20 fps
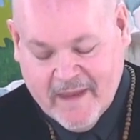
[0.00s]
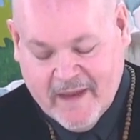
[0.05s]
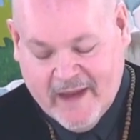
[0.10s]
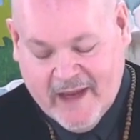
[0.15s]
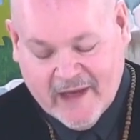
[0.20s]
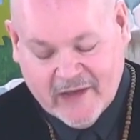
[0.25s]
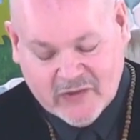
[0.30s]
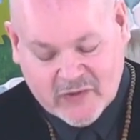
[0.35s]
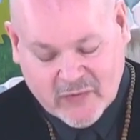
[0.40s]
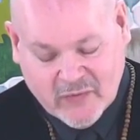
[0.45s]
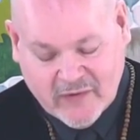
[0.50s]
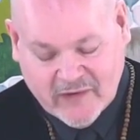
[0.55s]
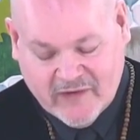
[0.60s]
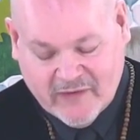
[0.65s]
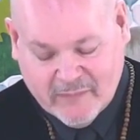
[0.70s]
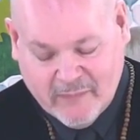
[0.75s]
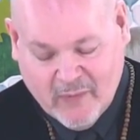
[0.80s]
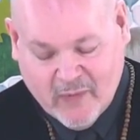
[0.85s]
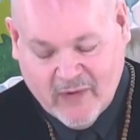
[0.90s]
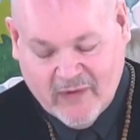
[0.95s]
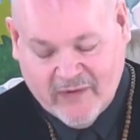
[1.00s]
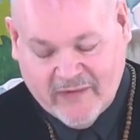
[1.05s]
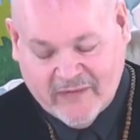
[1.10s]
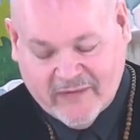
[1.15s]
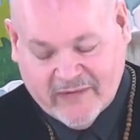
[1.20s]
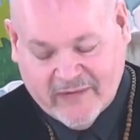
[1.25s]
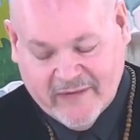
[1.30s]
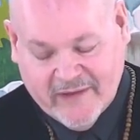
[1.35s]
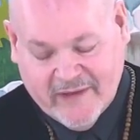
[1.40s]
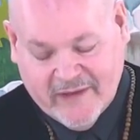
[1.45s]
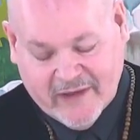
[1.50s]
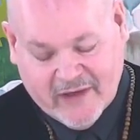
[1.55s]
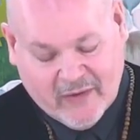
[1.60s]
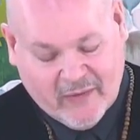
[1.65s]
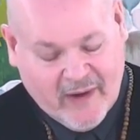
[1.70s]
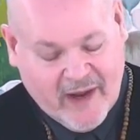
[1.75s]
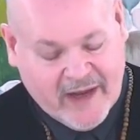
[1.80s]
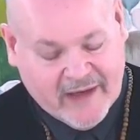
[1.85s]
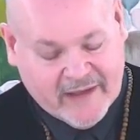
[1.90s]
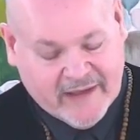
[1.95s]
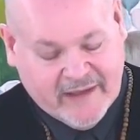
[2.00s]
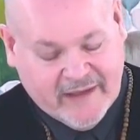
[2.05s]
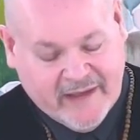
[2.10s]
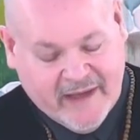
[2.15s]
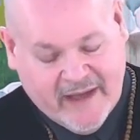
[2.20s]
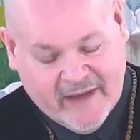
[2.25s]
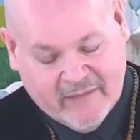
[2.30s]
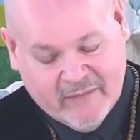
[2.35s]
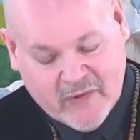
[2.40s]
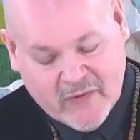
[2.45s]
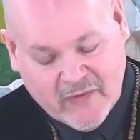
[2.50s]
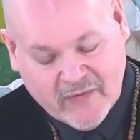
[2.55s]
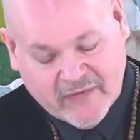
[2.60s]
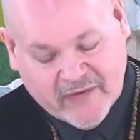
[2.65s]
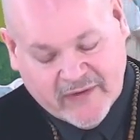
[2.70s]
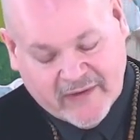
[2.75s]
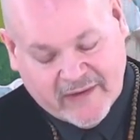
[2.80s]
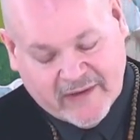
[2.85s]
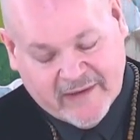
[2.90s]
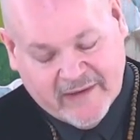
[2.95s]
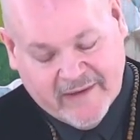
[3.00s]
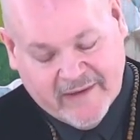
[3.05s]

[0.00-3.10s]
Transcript: I enjoyed sports, karate, and music.